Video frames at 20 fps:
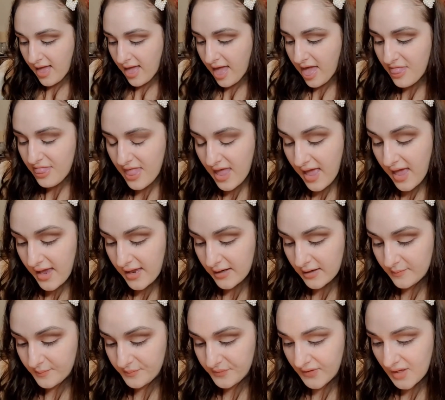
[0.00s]
And
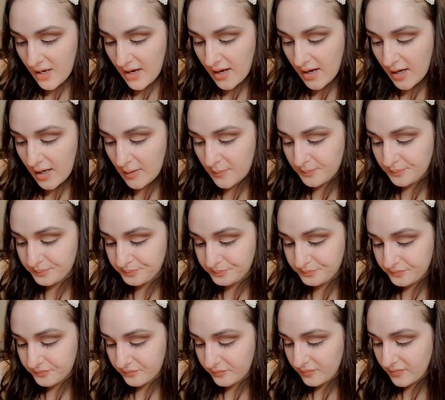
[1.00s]
then
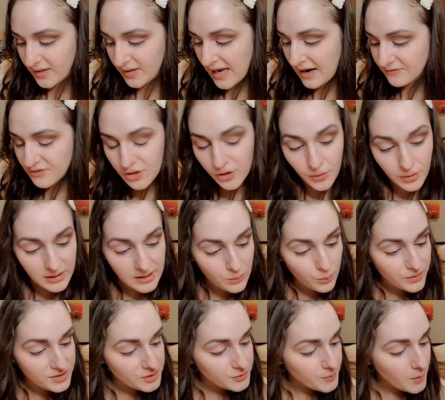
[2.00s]
after going in
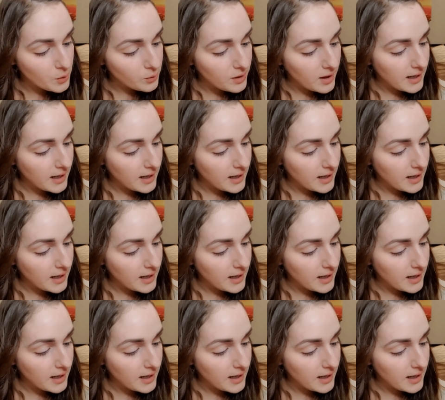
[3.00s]
with Smoke,